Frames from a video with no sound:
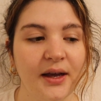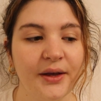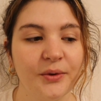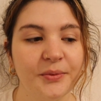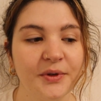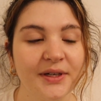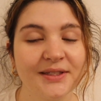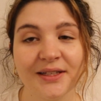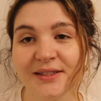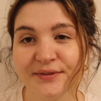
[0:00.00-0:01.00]
I hope you guys
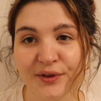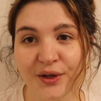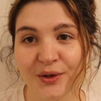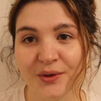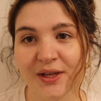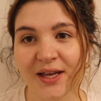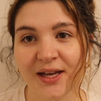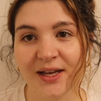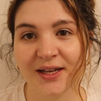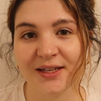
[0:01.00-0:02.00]
like this video
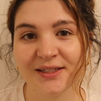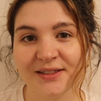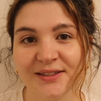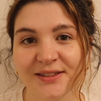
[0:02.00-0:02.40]
and